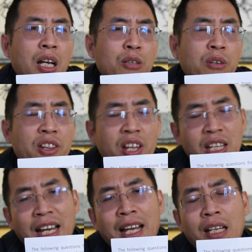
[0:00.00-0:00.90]
rather
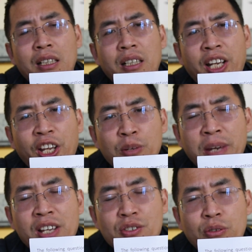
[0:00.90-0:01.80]
than
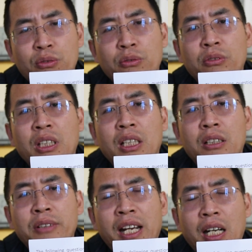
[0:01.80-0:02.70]
humans could
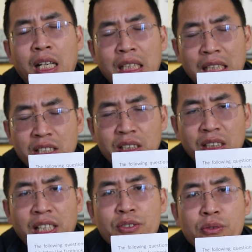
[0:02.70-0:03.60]
reincarnate
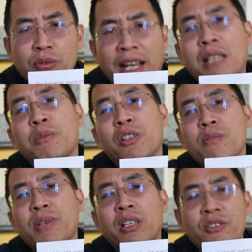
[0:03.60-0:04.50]
into
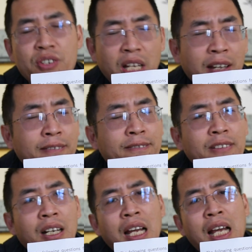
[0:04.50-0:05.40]
animals, because if
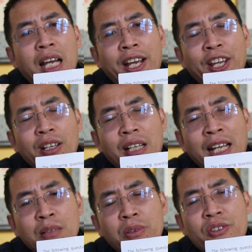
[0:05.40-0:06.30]

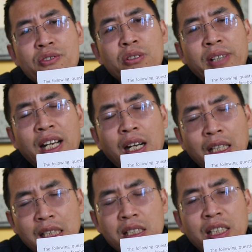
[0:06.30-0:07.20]
animals
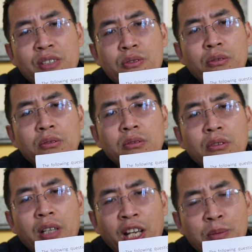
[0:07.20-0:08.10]
reincarnate
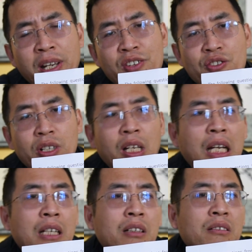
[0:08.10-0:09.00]
into humans,
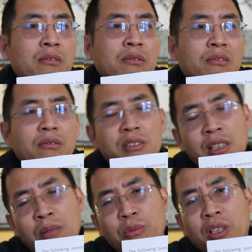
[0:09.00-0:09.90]

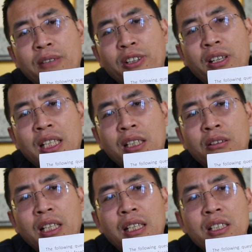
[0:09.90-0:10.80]
somebody will think,
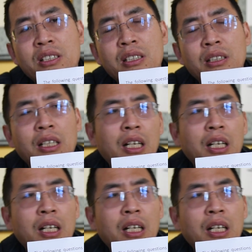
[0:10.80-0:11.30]
okay, this is